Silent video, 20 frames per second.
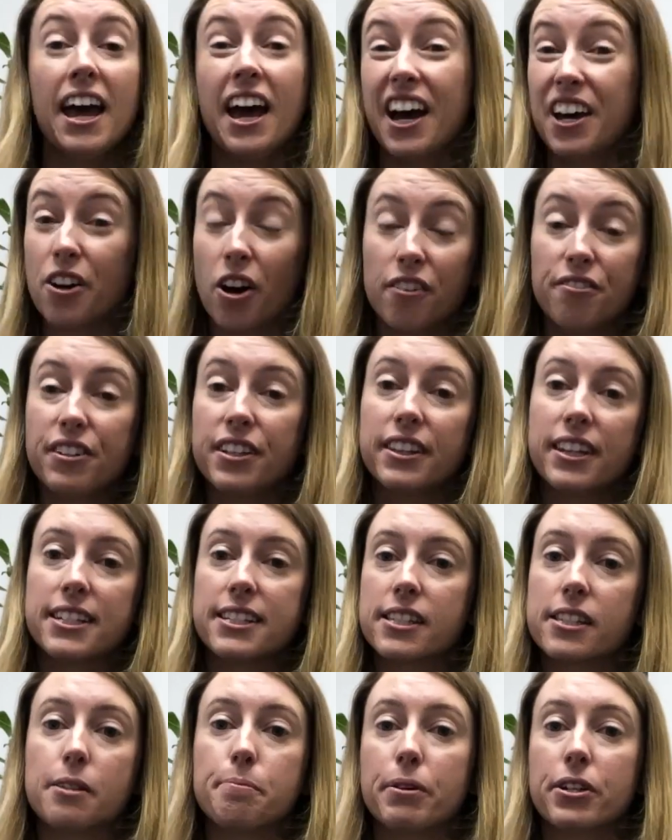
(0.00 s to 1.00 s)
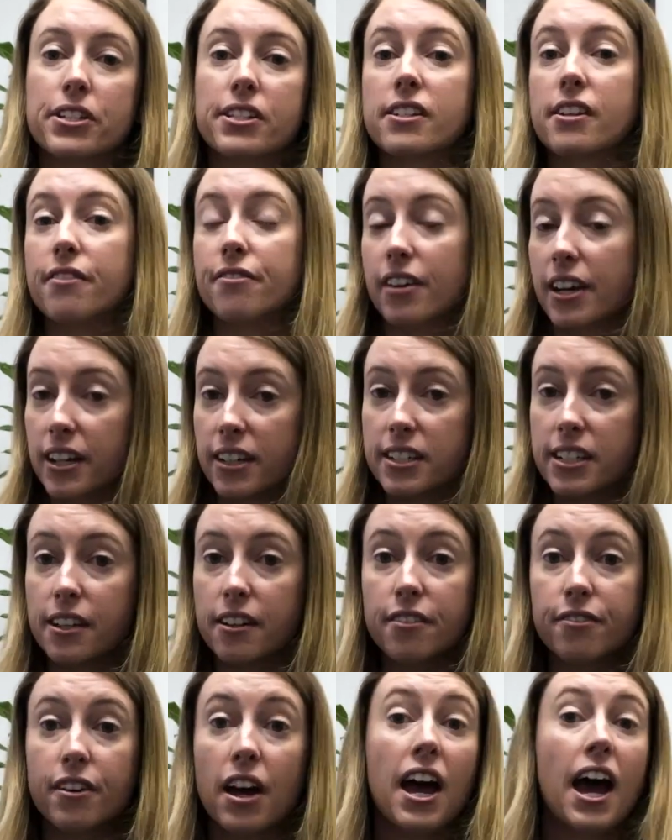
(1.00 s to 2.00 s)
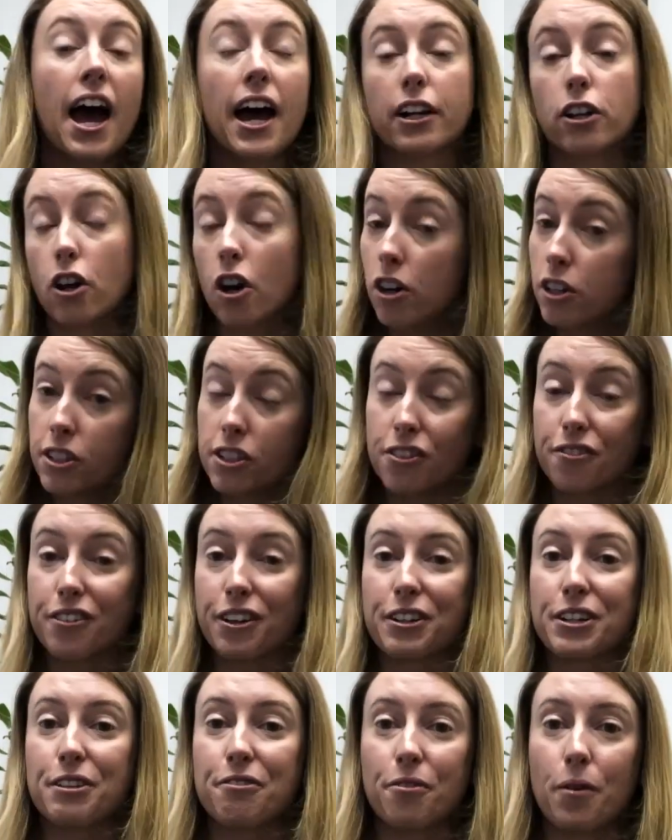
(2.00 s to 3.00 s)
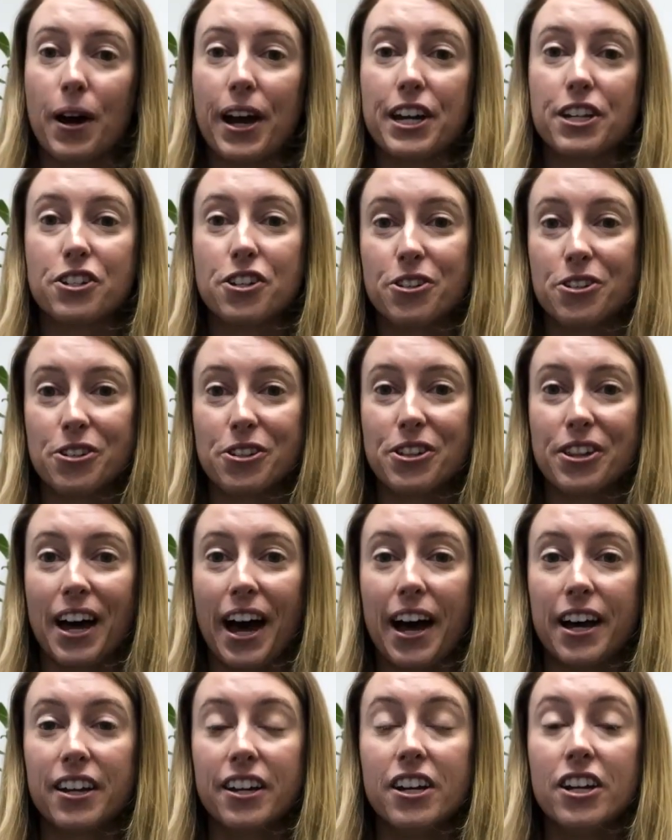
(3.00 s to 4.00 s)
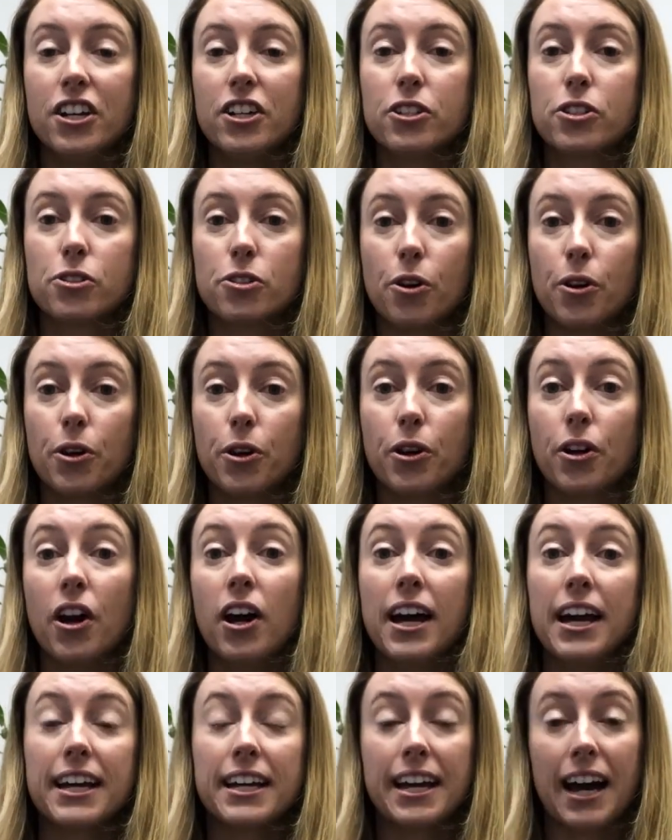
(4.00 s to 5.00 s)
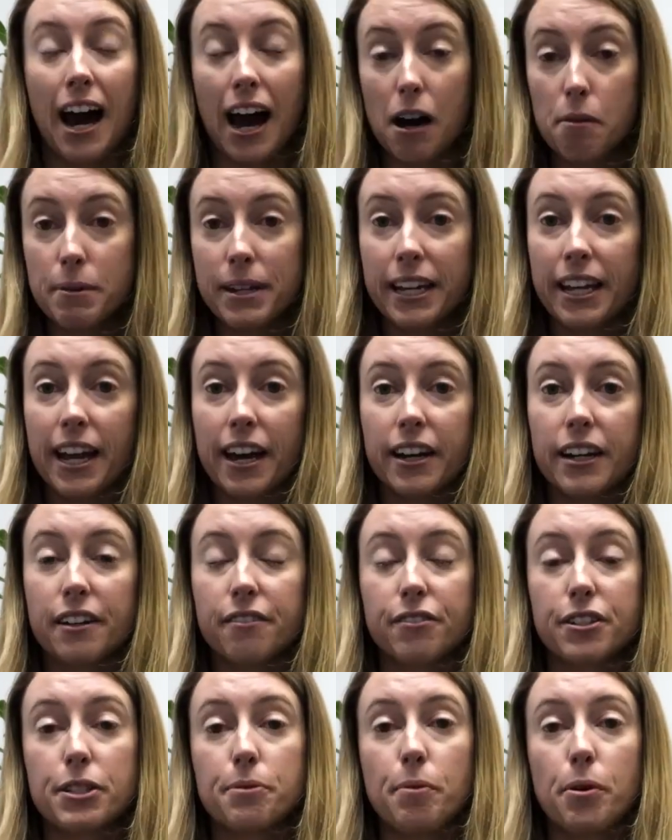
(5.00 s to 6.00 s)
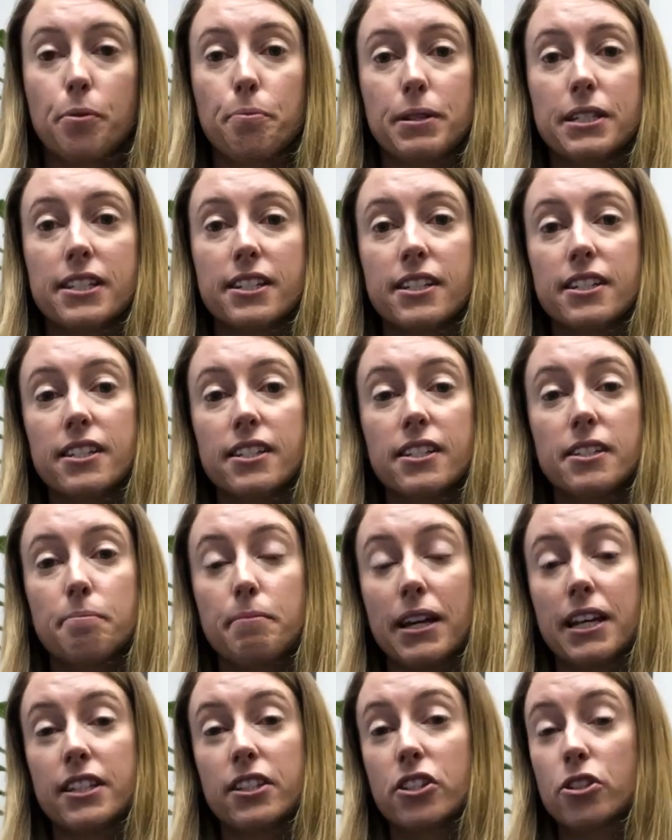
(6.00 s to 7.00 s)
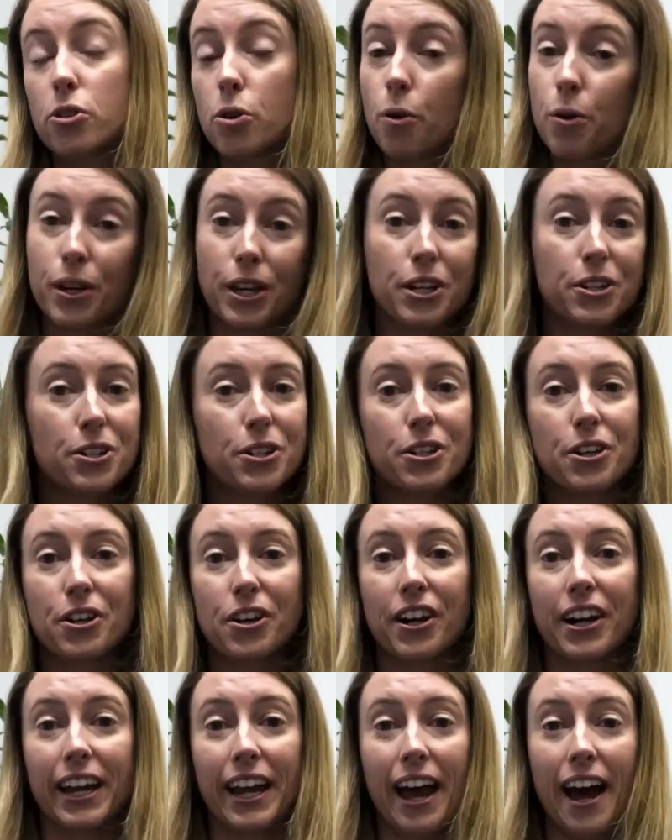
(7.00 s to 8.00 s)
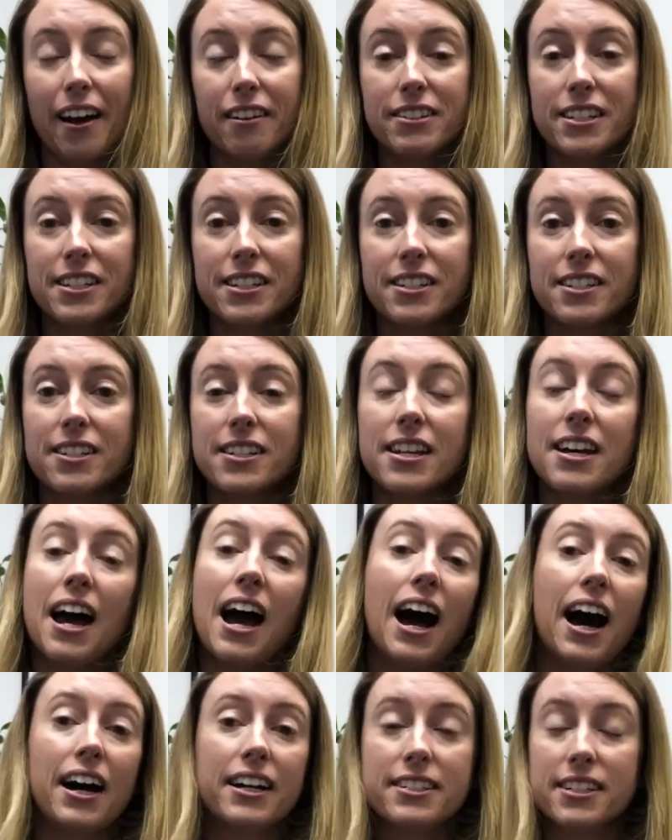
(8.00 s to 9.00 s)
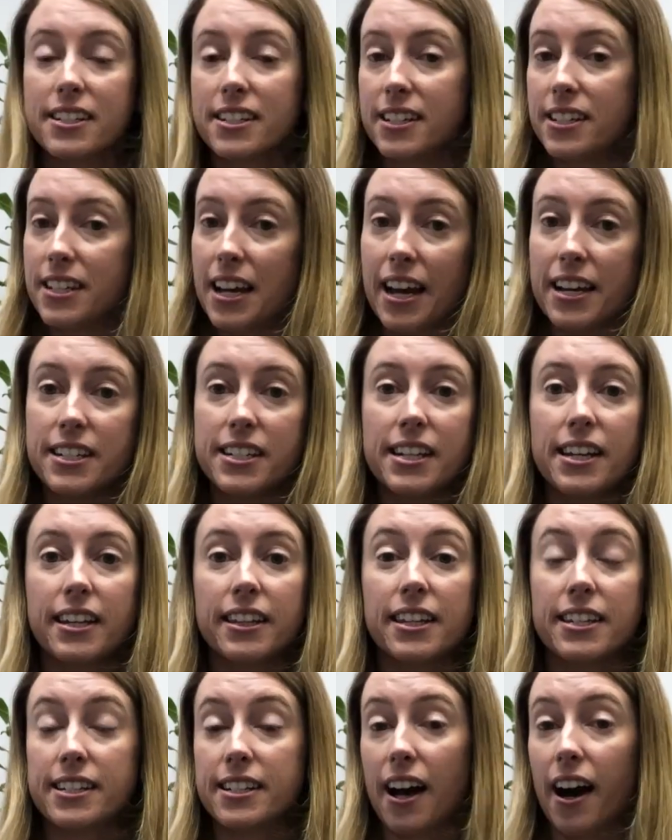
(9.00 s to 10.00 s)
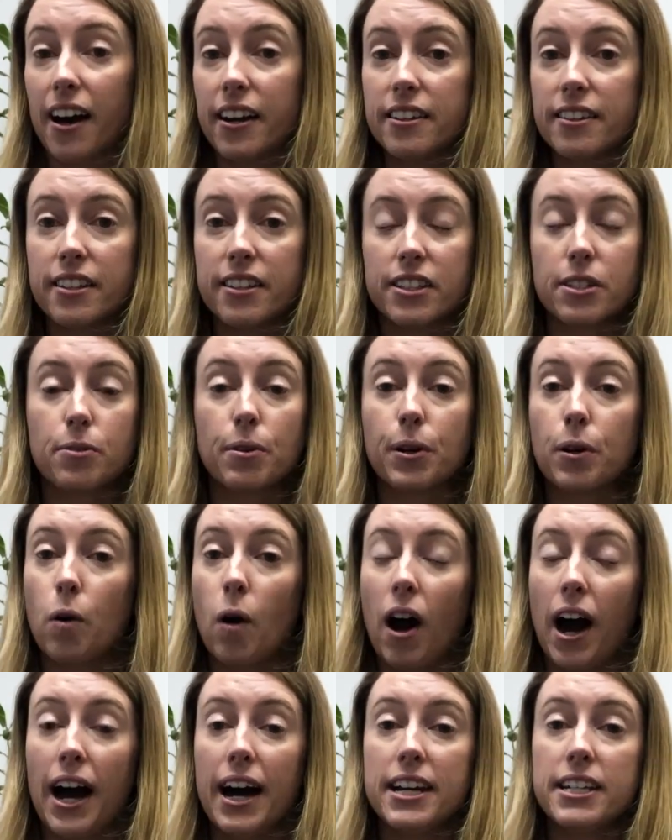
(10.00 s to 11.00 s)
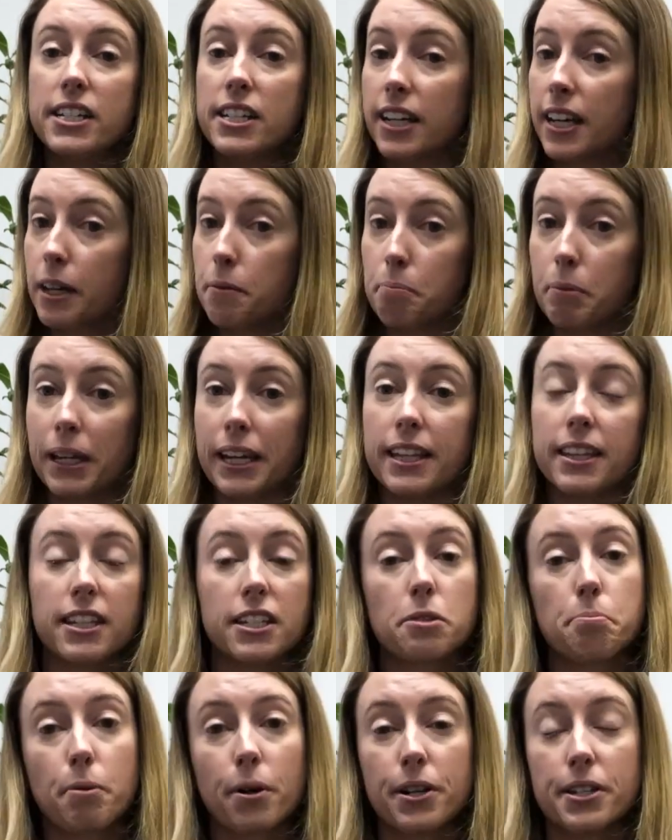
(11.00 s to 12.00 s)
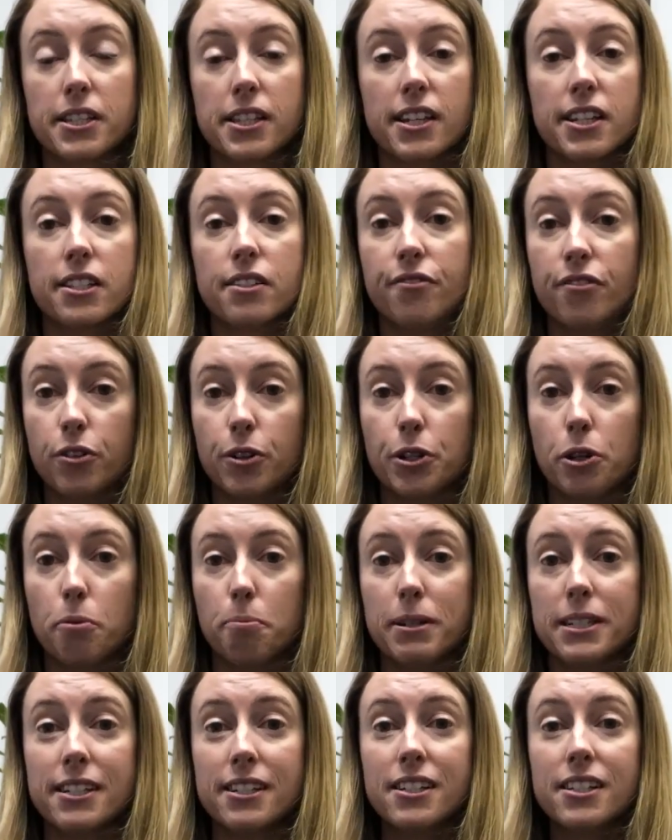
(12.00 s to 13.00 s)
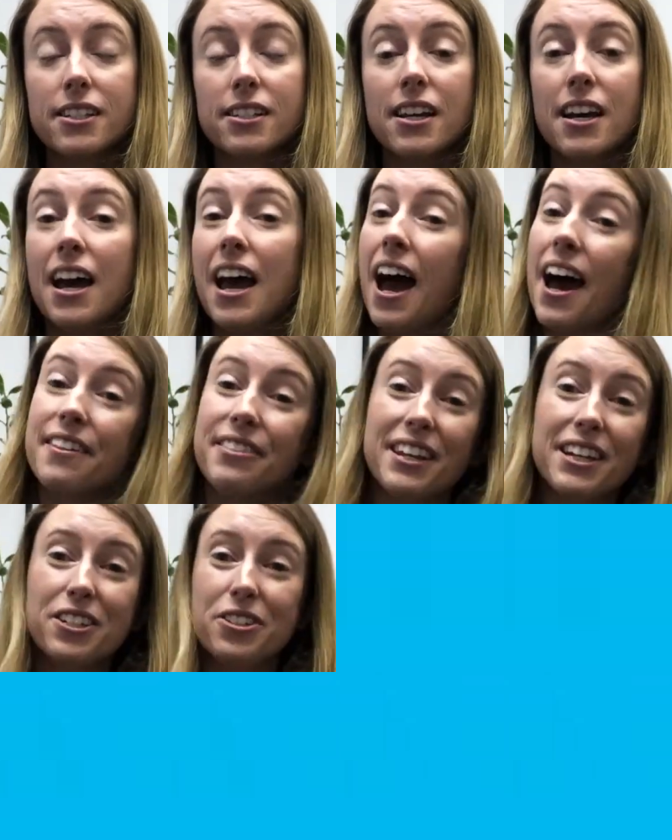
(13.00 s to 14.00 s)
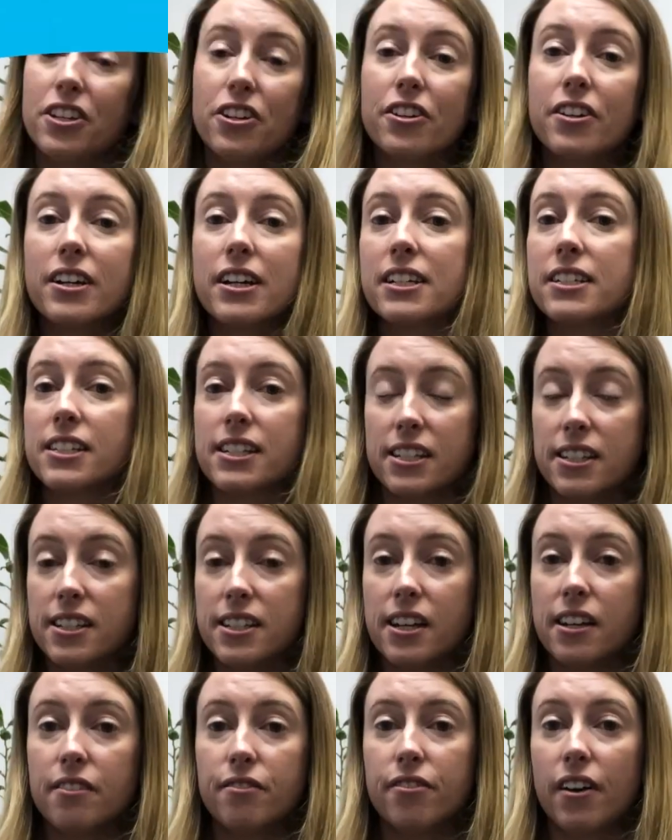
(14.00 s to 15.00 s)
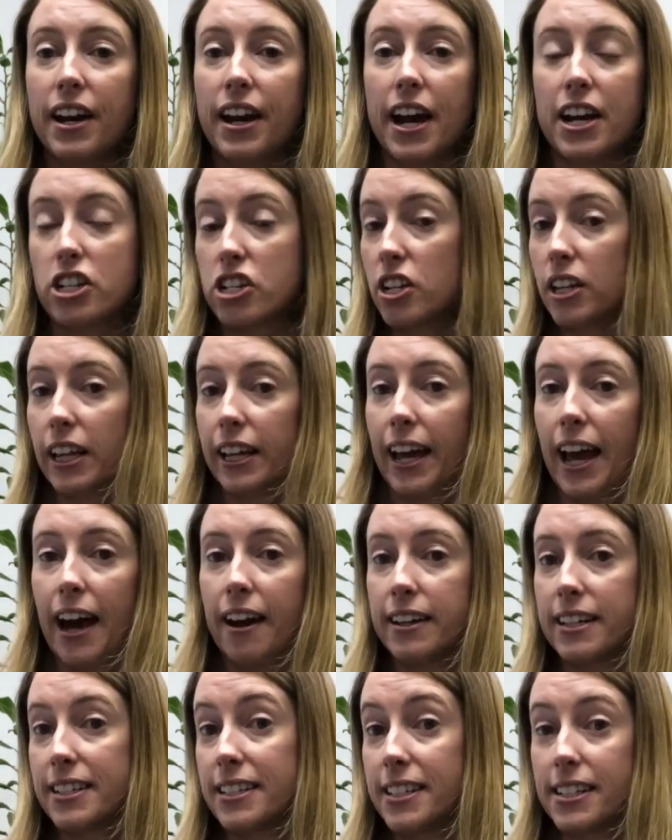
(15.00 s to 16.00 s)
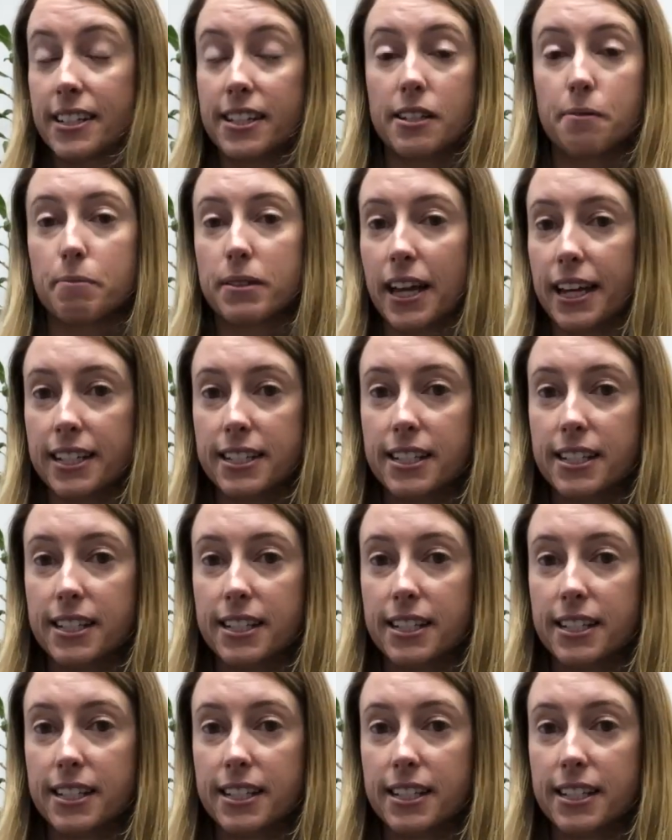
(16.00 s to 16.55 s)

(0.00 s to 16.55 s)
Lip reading: And often that's the most effective and cost-effective way to do that. So carbon accounting for small businesses means talking to your accountant, understanding the data that's required to complete this process for your business, and then using your existing financial accounting systems like